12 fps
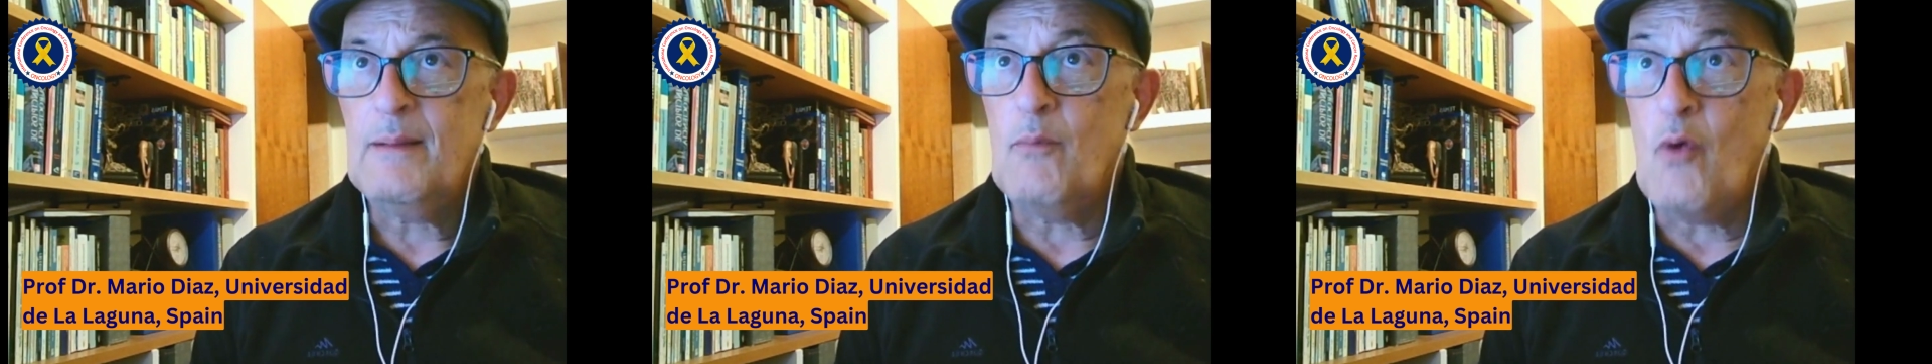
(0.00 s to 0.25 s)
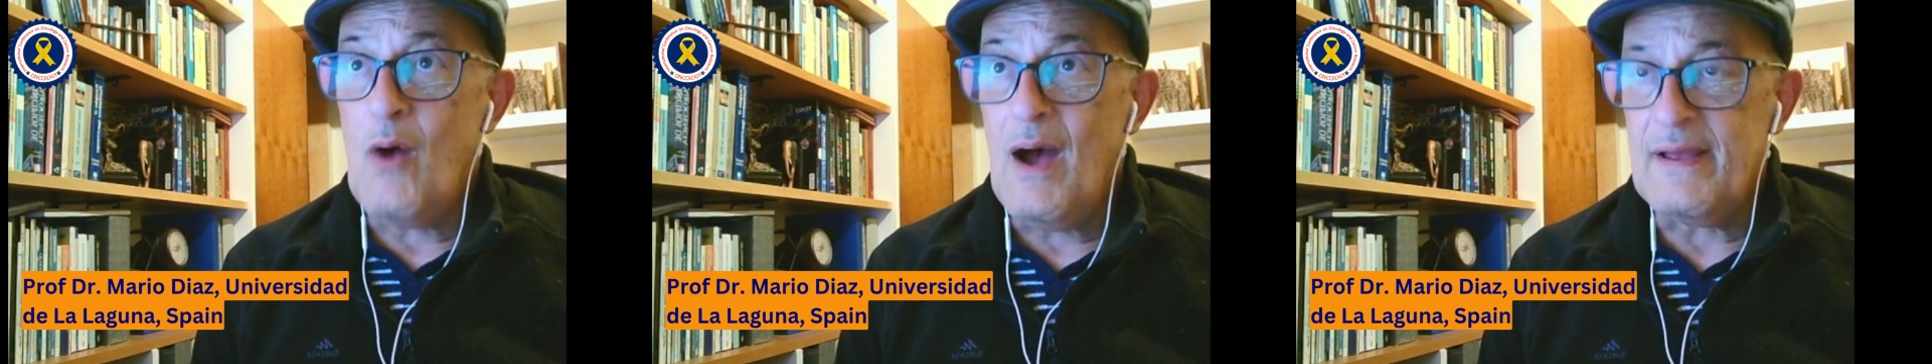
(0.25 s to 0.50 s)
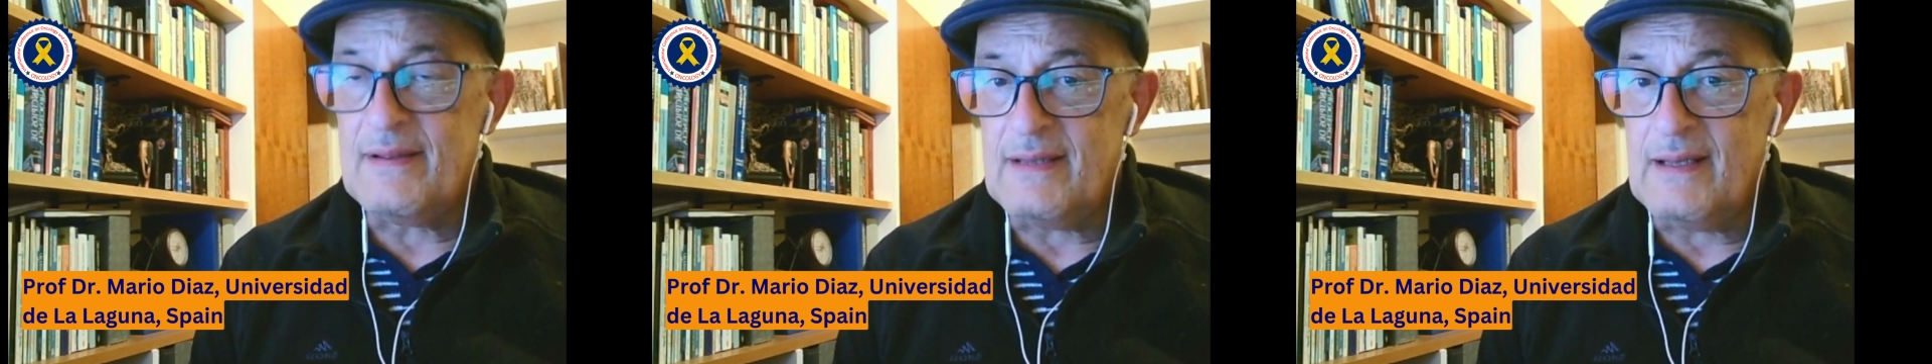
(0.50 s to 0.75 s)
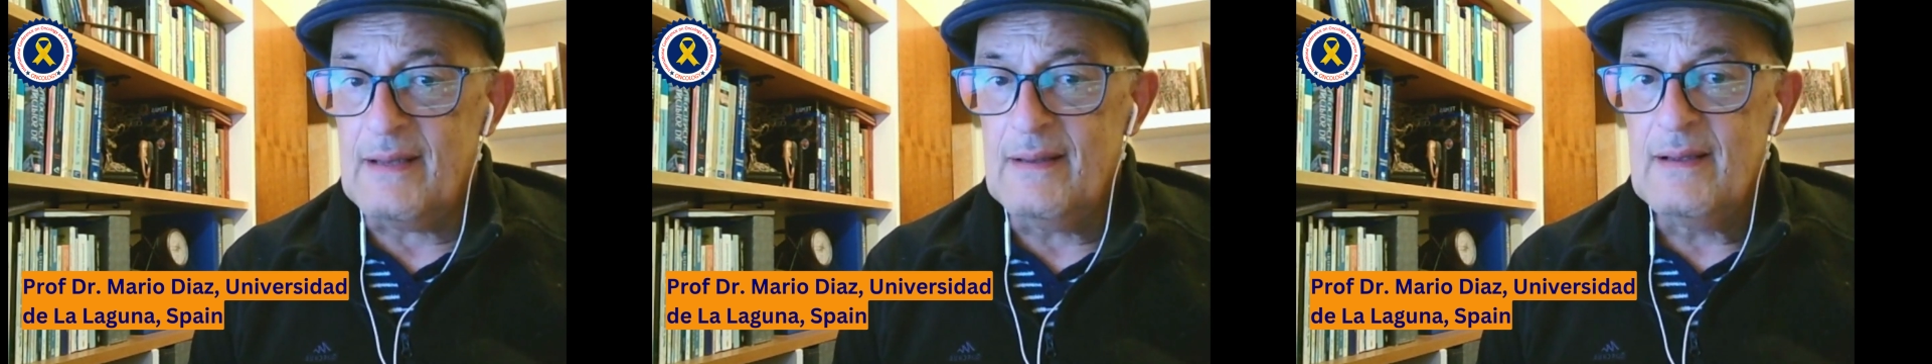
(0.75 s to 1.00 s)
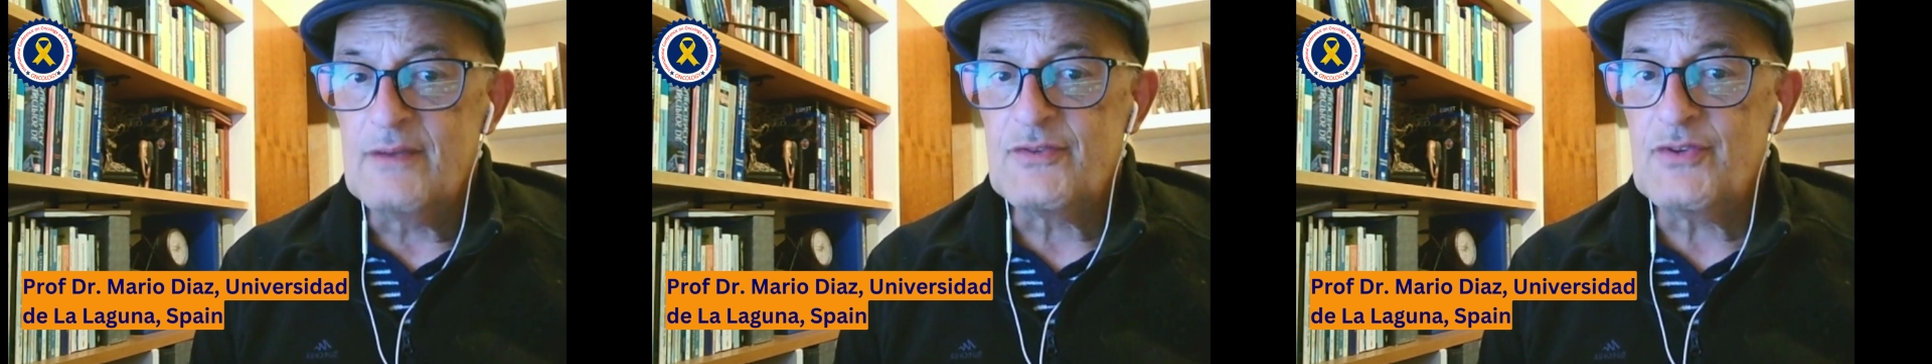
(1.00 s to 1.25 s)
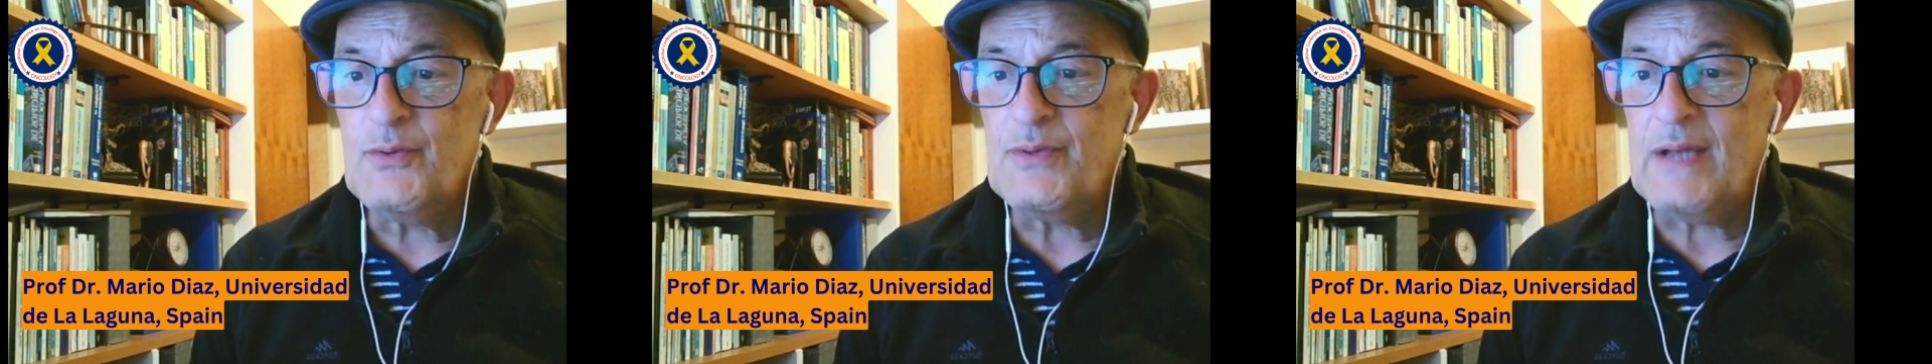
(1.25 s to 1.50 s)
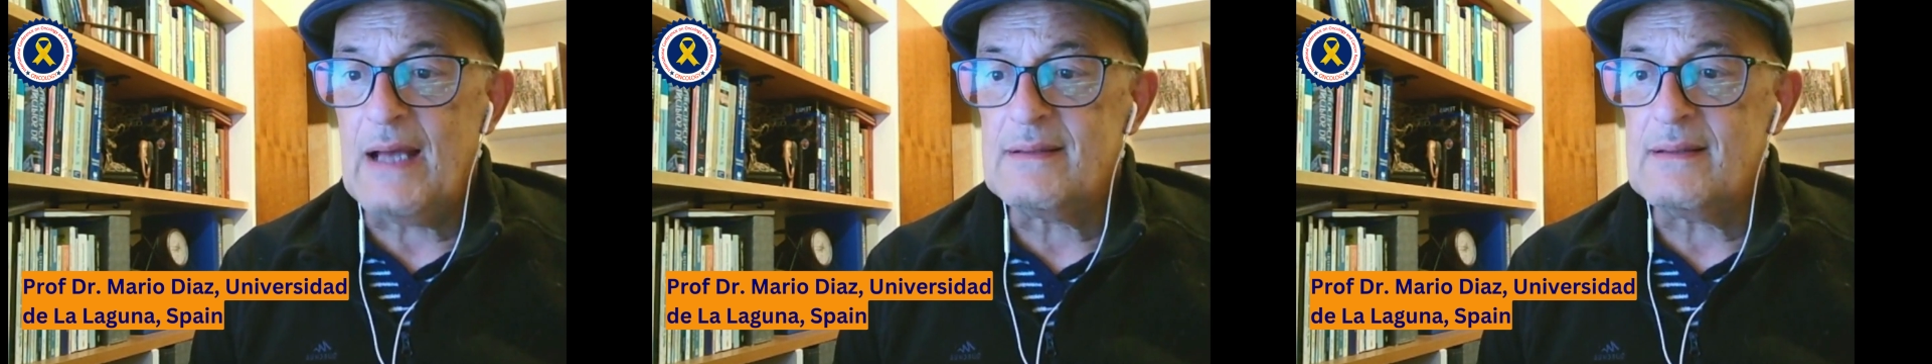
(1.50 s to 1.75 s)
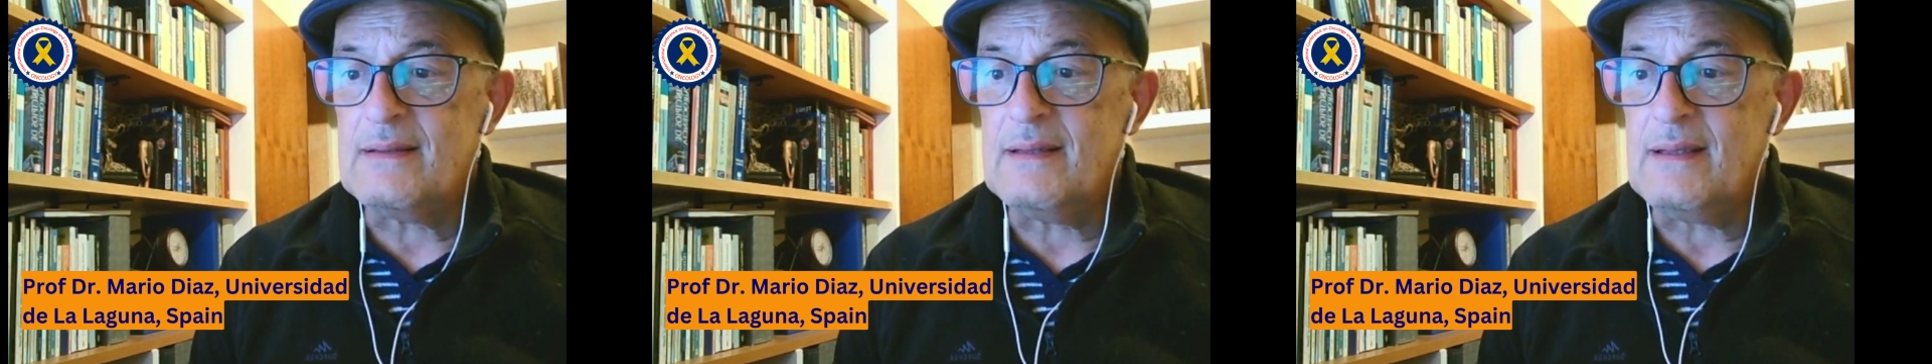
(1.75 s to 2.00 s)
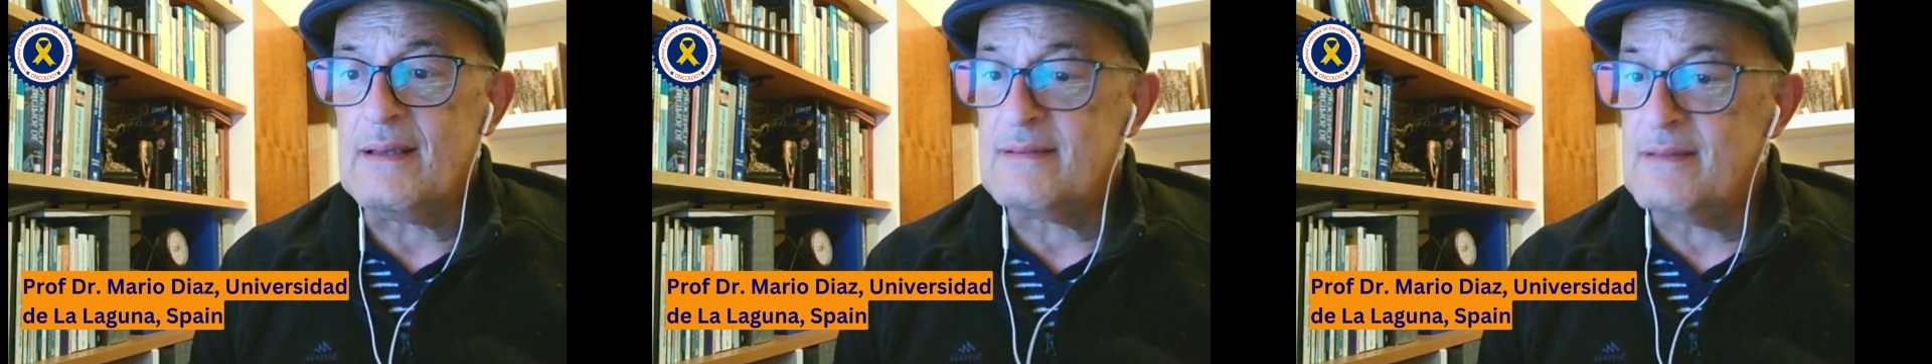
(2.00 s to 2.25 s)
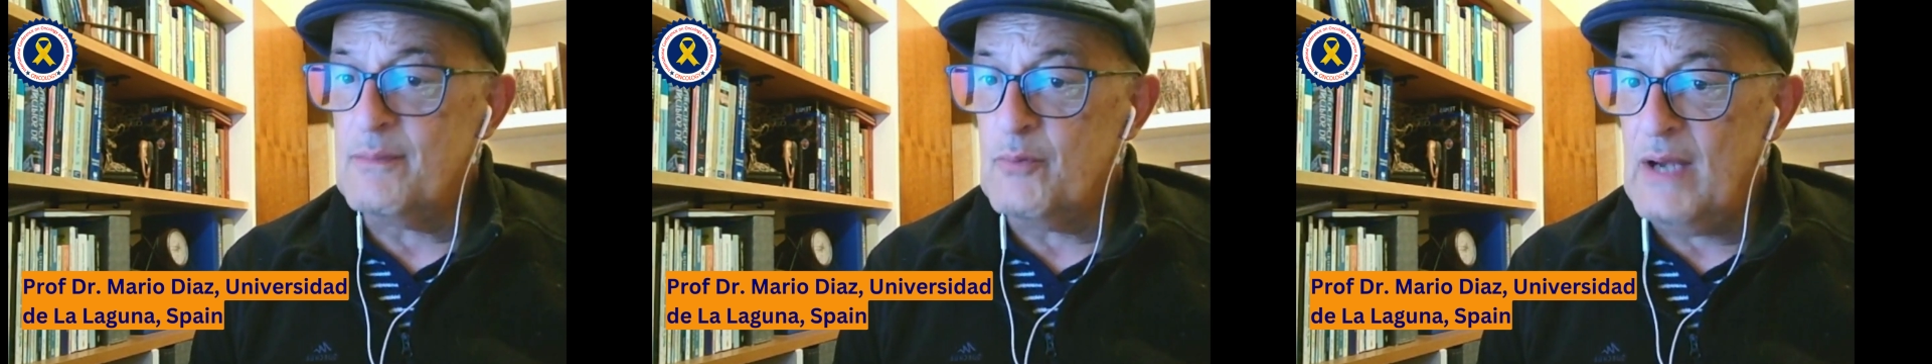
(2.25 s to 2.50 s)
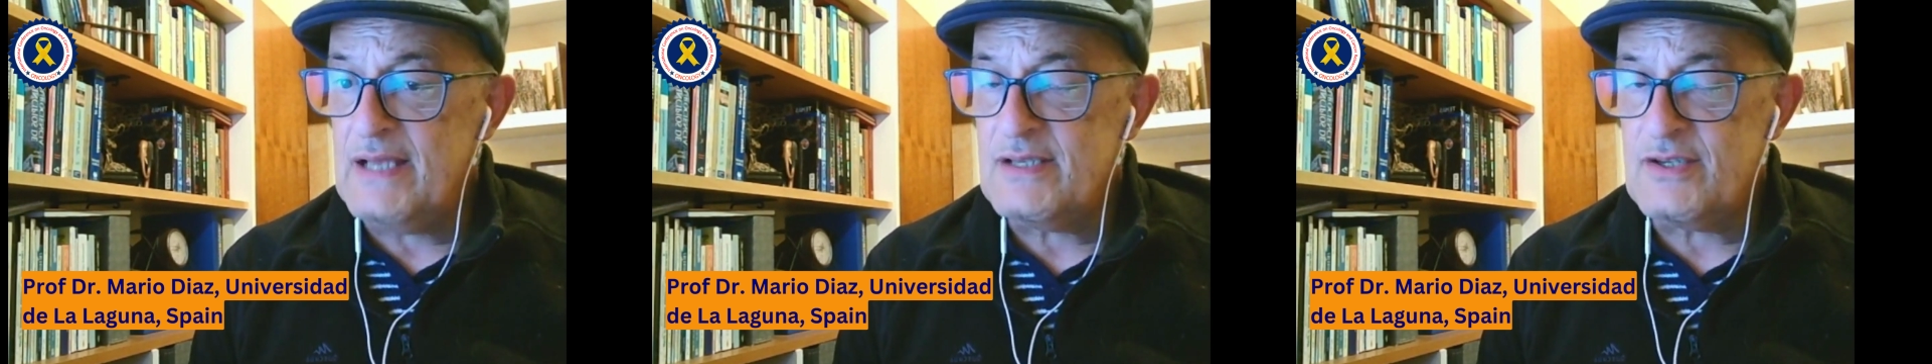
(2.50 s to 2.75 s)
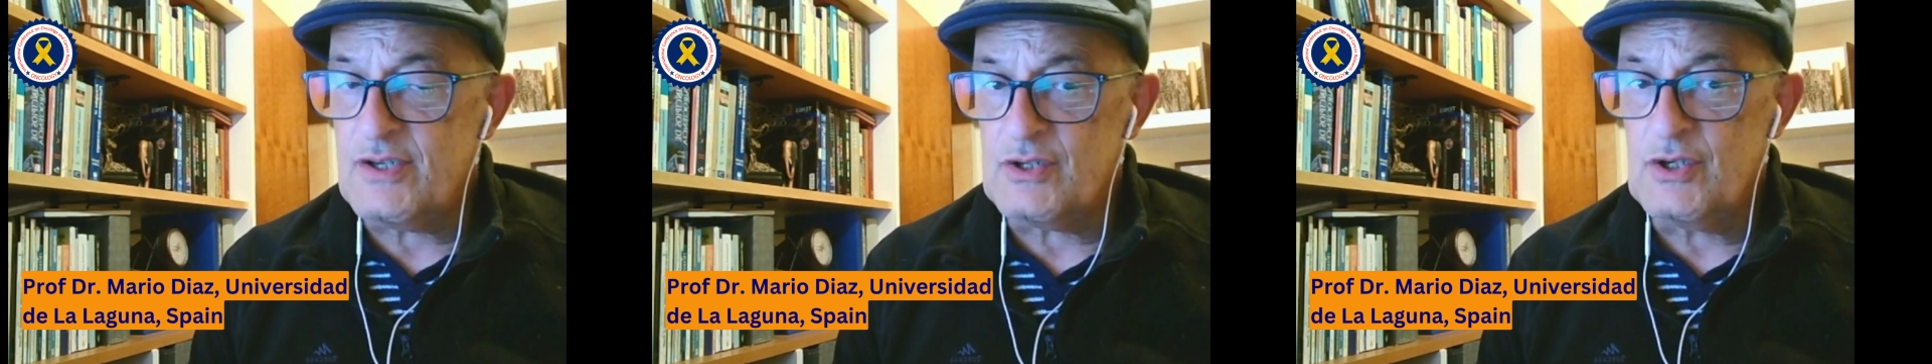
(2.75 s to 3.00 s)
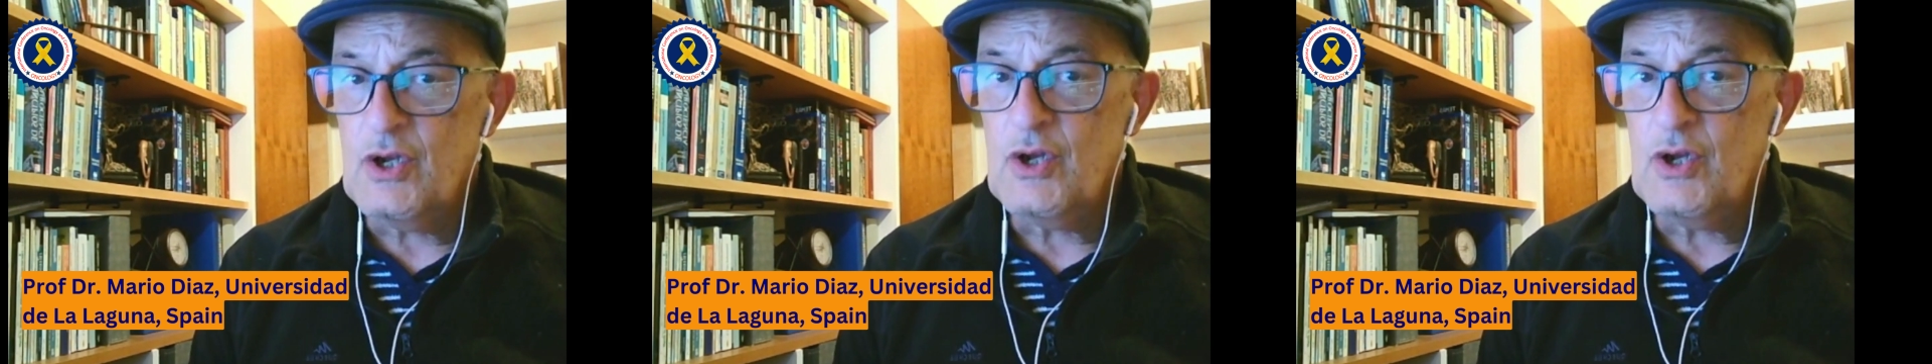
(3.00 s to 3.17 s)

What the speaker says: moiety so that the stimulation